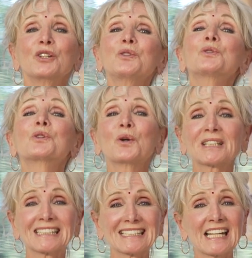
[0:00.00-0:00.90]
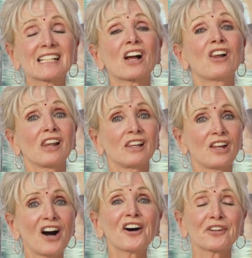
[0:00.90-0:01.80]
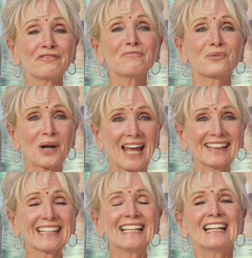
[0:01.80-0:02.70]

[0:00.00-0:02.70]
you're going to take a lot of breath,